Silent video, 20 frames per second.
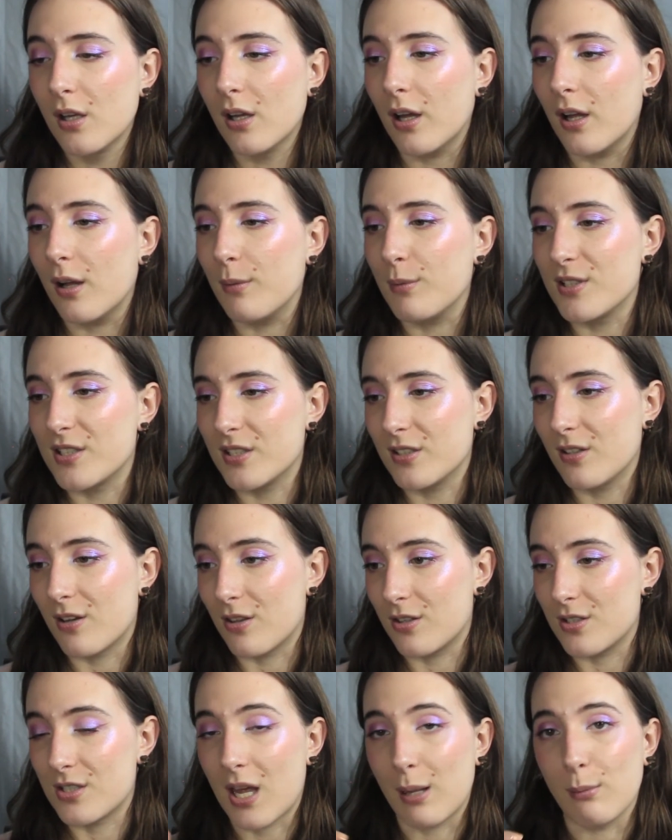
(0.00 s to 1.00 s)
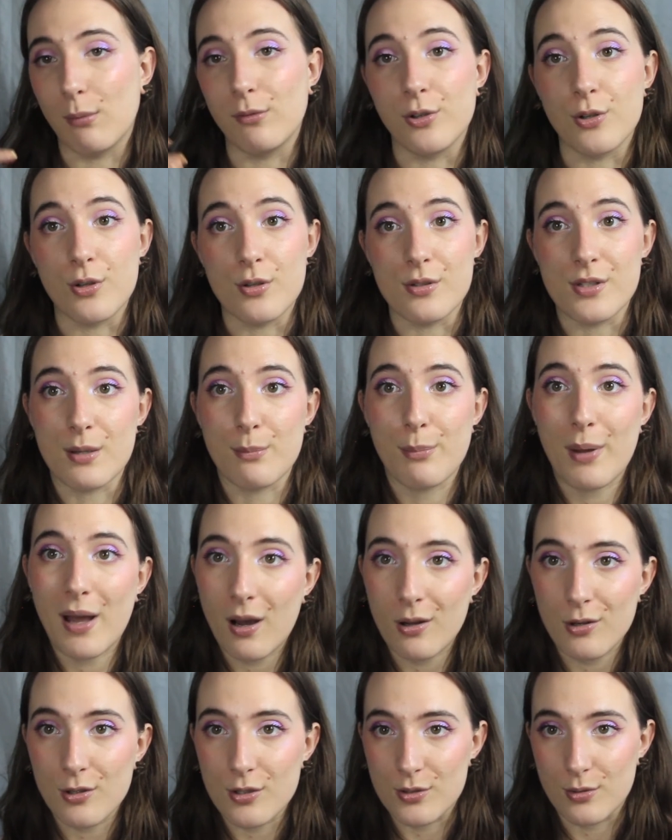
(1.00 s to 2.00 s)
Because a lot of the time if you're using
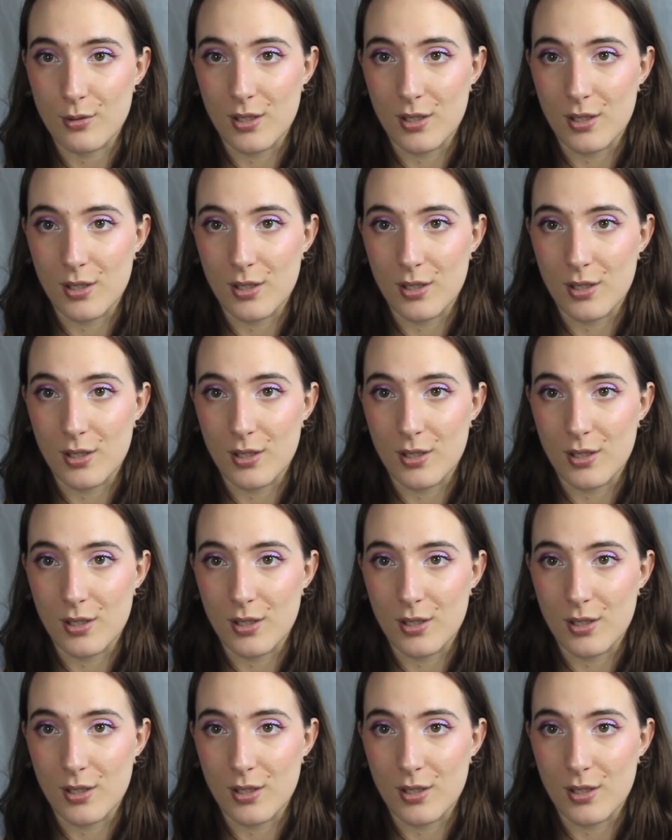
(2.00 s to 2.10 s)
powders